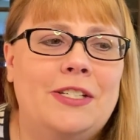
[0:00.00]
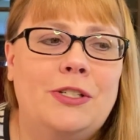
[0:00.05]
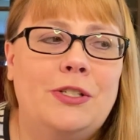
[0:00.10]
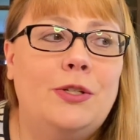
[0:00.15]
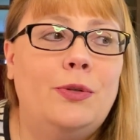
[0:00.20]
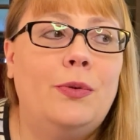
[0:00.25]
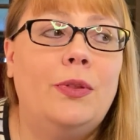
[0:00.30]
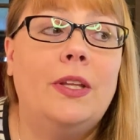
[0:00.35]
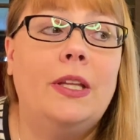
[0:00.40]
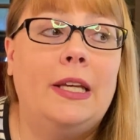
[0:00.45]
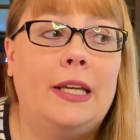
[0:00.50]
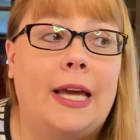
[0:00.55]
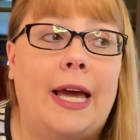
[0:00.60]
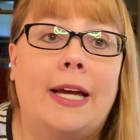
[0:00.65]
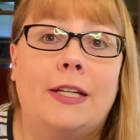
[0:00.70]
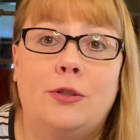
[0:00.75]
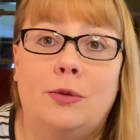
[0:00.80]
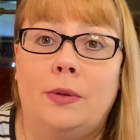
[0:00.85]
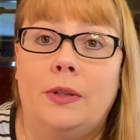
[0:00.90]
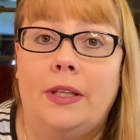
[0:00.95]
to the
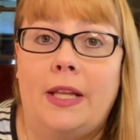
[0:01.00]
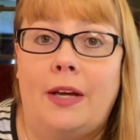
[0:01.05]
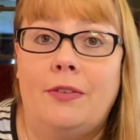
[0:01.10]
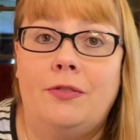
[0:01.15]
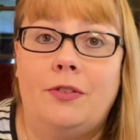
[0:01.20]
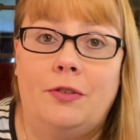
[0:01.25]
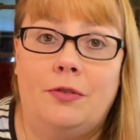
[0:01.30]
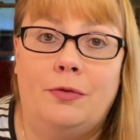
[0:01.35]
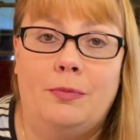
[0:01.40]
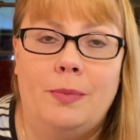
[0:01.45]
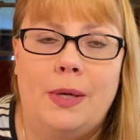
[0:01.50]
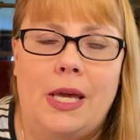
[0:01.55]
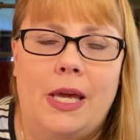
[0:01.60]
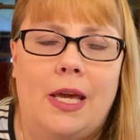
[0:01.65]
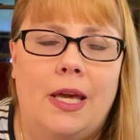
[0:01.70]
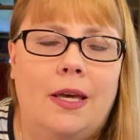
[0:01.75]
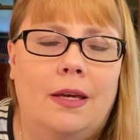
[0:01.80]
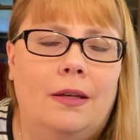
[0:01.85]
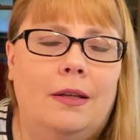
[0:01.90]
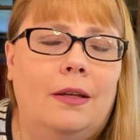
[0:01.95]
actual left of
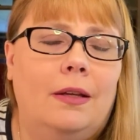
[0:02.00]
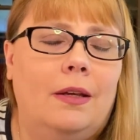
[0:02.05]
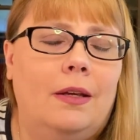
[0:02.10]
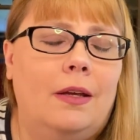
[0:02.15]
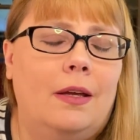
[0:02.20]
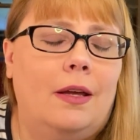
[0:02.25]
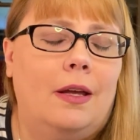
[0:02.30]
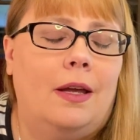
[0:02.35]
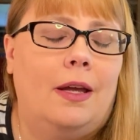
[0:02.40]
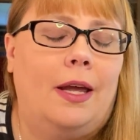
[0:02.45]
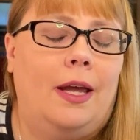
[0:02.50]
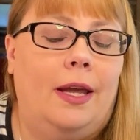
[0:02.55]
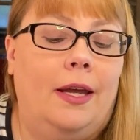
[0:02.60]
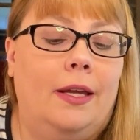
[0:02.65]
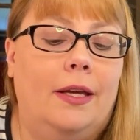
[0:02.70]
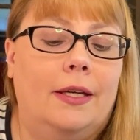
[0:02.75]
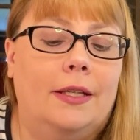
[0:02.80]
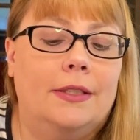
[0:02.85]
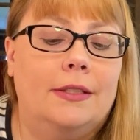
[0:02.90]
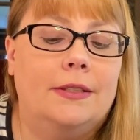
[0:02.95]
me.
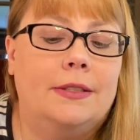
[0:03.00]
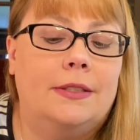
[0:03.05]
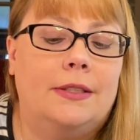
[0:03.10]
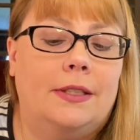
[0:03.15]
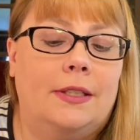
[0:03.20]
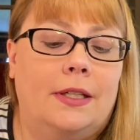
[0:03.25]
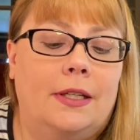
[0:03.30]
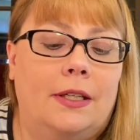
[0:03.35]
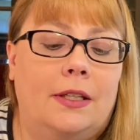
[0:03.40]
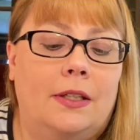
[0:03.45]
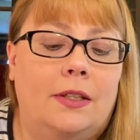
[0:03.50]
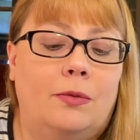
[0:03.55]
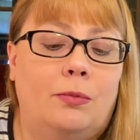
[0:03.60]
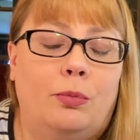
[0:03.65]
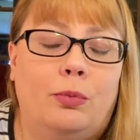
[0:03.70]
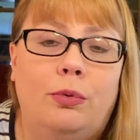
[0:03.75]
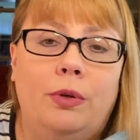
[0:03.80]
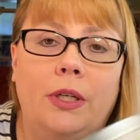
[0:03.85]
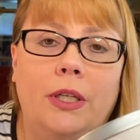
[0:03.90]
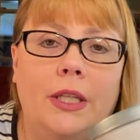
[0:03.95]
And
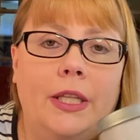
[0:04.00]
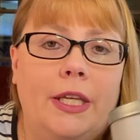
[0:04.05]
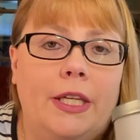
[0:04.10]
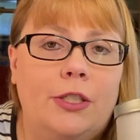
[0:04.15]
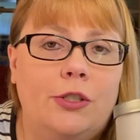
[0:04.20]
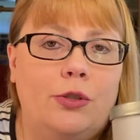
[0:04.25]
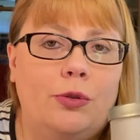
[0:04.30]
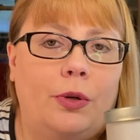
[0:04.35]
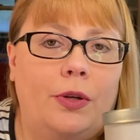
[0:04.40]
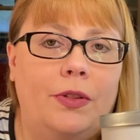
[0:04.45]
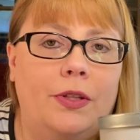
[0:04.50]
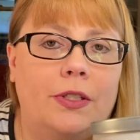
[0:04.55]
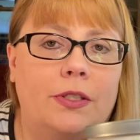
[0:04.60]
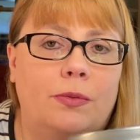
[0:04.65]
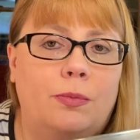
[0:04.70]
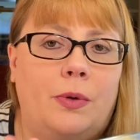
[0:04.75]
really enjoyed this